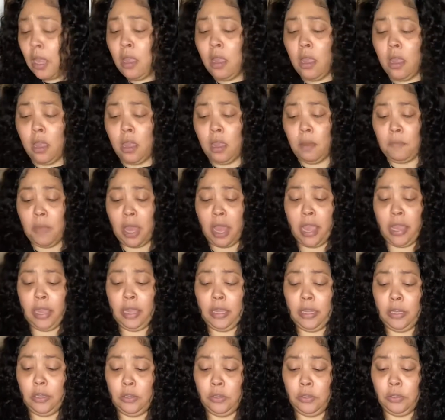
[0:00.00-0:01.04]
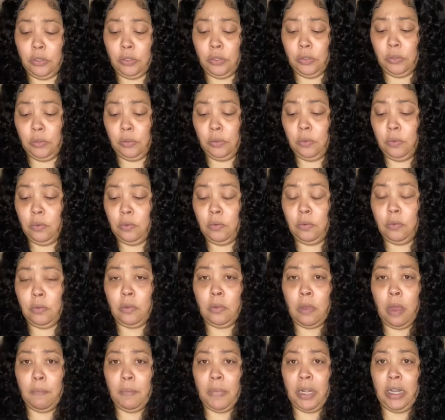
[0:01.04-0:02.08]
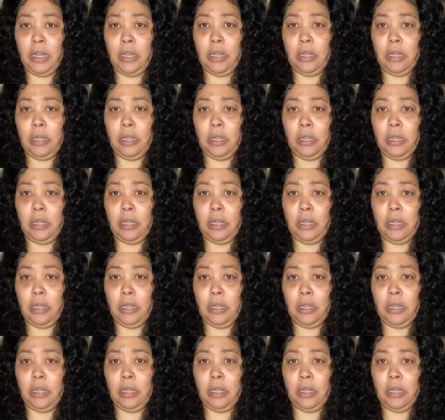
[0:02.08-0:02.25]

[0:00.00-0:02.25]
I could do, I'm gonna